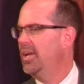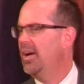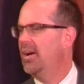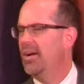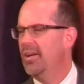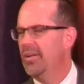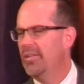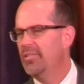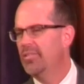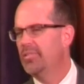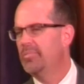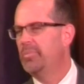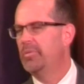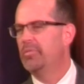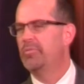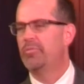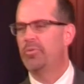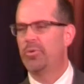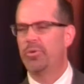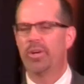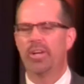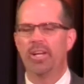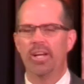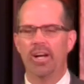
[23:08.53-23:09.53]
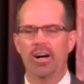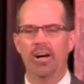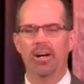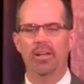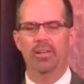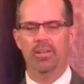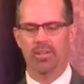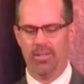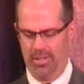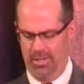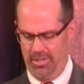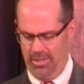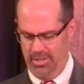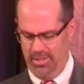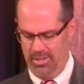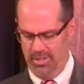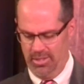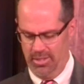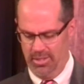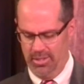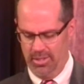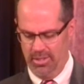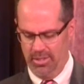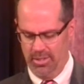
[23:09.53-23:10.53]
honest before God.
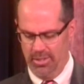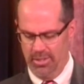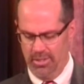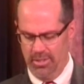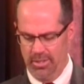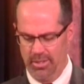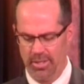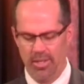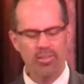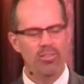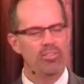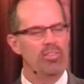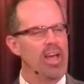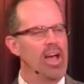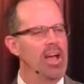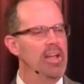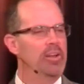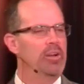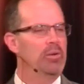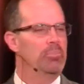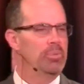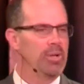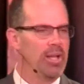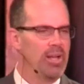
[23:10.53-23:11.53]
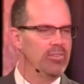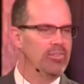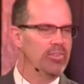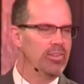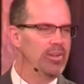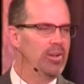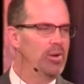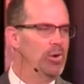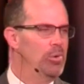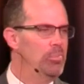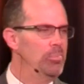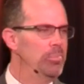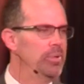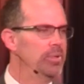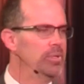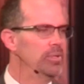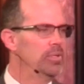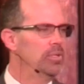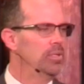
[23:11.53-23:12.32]
Is that your blessed hope?